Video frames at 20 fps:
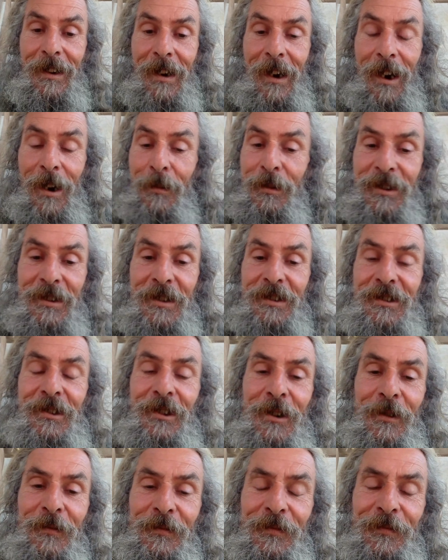was just sort
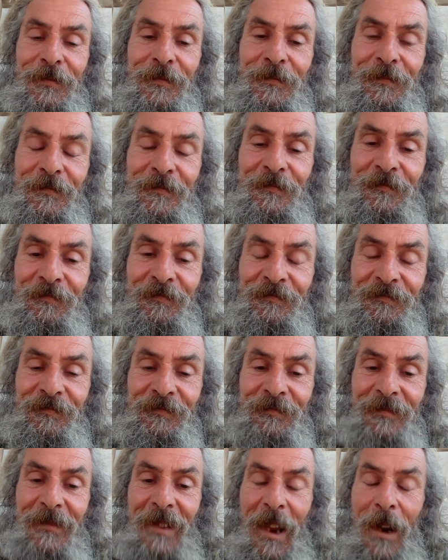of,
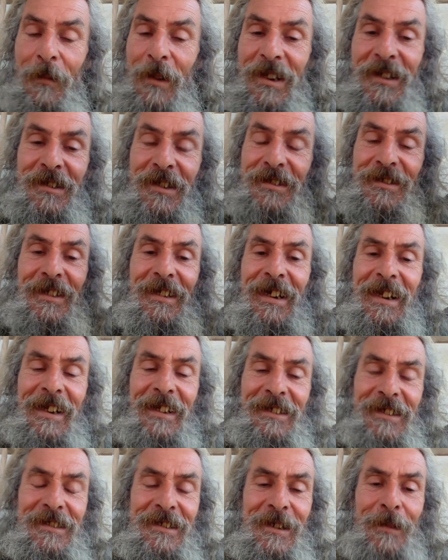everything just
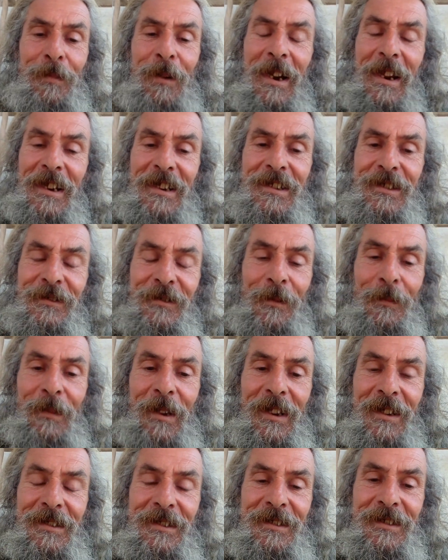clicked into place from
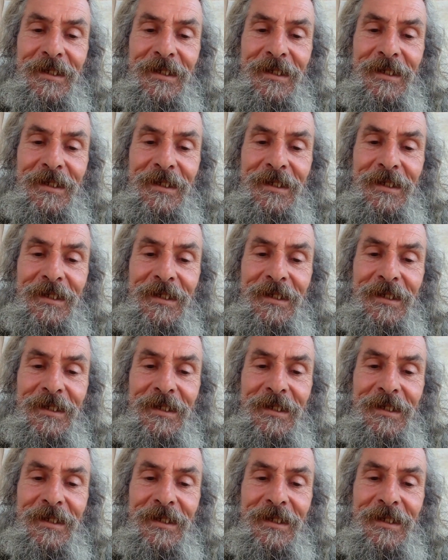this.